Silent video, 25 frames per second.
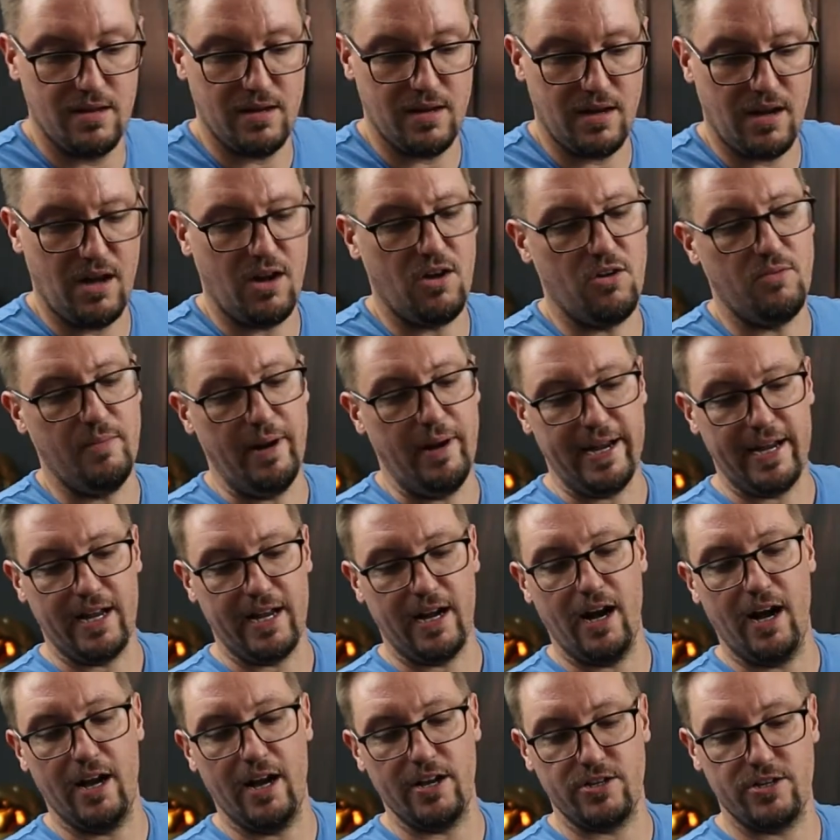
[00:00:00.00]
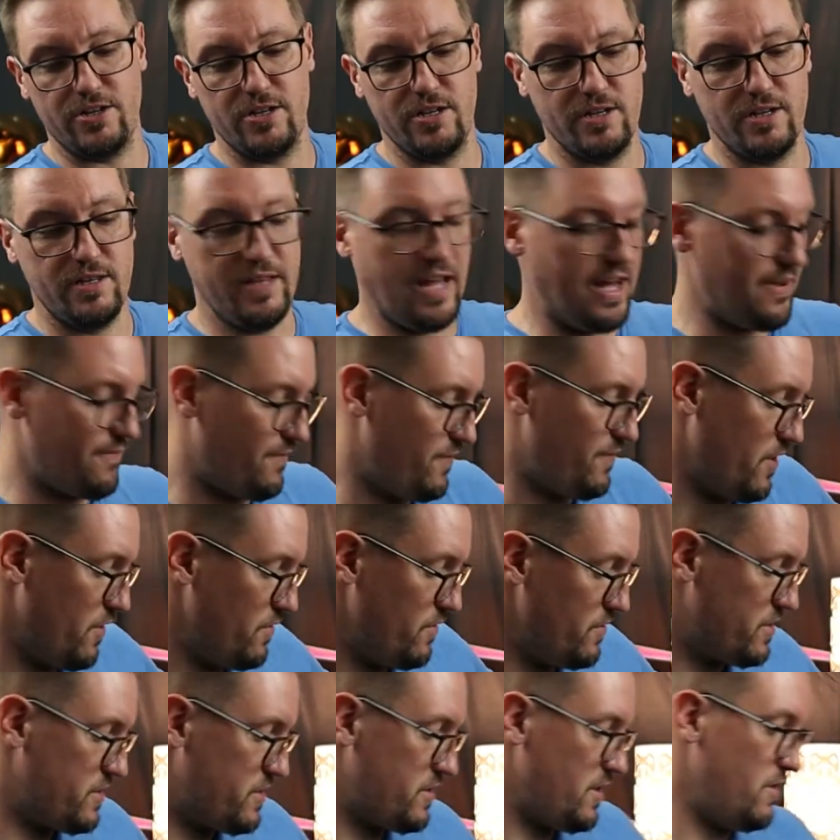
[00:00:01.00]
Oh my gosh, that
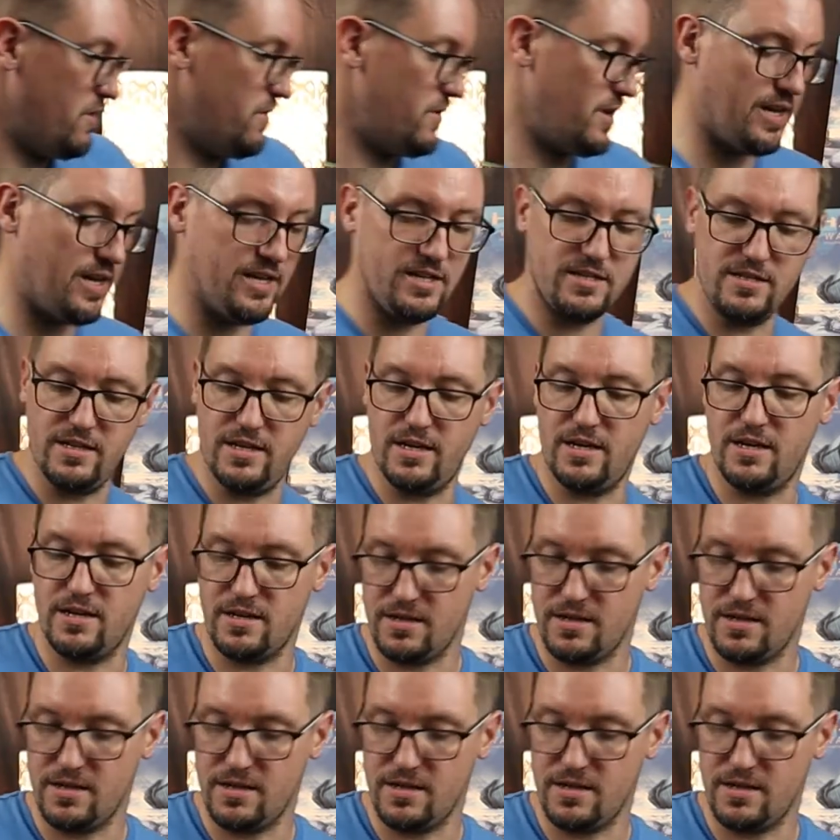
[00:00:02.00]
flows so nicely.